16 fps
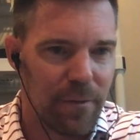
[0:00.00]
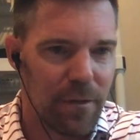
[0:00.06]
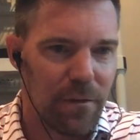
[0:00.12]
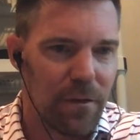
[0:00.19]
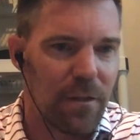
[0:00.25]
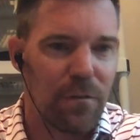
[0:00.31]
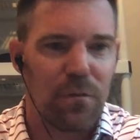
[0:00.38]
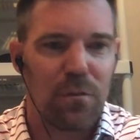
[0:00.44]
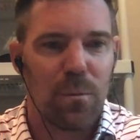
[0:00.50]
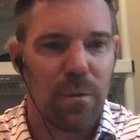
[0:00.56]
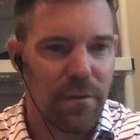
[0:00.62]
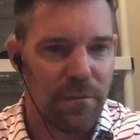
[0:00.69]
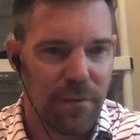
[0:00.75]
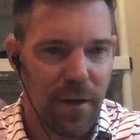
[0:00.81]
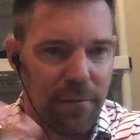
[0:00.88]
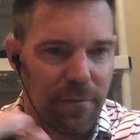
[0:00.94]
We don't need
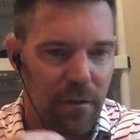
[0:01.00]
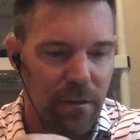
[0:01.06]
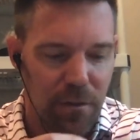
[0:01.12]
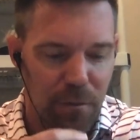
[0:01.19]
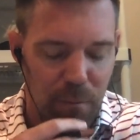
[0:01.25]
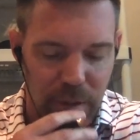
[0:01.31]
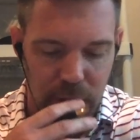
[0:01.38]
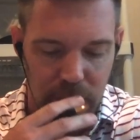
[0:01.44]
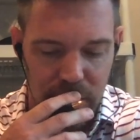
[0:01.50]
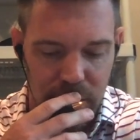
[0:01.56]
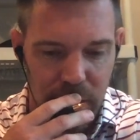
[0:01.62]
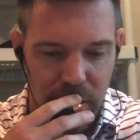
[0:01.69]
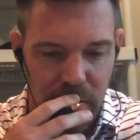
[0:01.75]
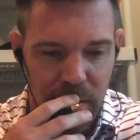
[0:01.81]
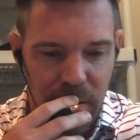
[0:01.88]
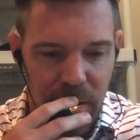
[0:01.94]
2,500 to win this
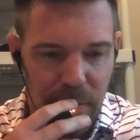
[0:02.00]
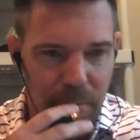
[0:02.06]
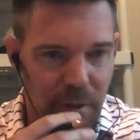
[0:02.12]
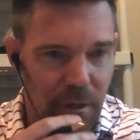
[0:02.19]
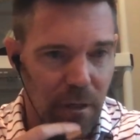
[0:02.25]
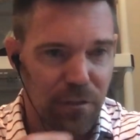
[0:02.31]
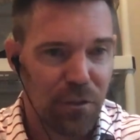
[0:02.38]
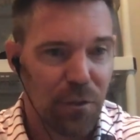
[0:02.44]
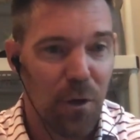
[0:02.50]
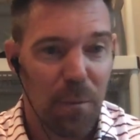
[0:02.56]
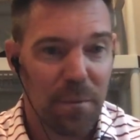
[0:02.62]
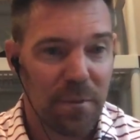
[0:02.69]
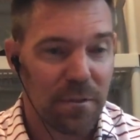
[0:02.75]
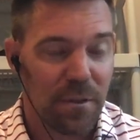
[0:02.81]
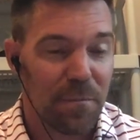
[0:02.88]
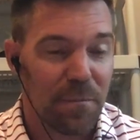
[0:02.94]
thing, but it also
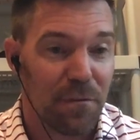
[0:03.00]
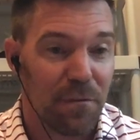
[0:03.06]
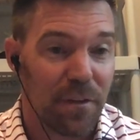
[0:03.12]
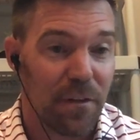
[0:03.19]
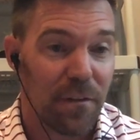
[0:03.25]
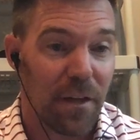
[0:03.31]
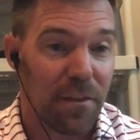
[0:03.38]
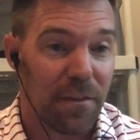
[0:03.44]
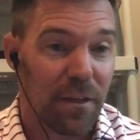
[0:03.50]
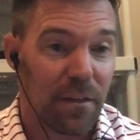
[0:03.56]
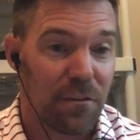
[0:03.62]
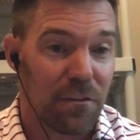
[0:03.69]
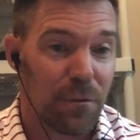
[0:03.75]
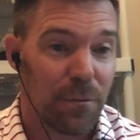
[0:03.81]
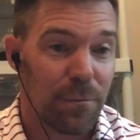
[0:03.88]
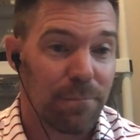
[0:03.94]
opens up the field, I think,
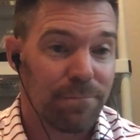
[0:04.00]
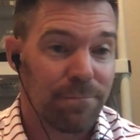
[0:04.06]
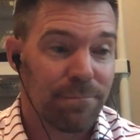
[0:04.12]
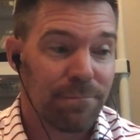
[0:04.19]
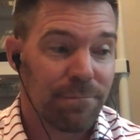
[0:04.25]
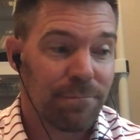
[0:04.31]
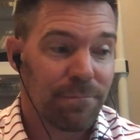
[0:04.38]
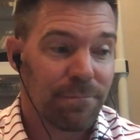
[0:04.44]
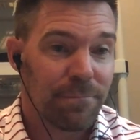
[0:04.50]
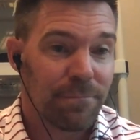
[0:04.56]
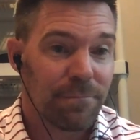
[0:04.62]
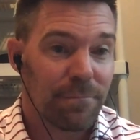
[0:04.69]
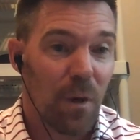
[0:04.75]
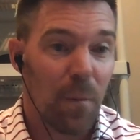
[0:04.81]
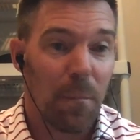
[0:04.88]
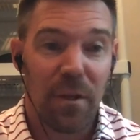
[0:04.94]
to
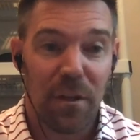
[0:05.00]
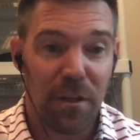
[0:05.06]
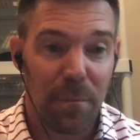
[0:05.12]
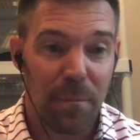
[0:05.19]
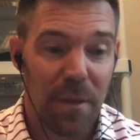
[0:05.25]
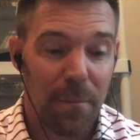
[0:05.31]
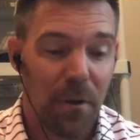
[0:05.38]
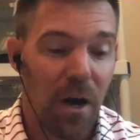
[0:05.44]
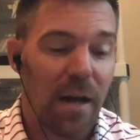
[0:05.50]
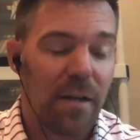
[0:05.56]
1 million people.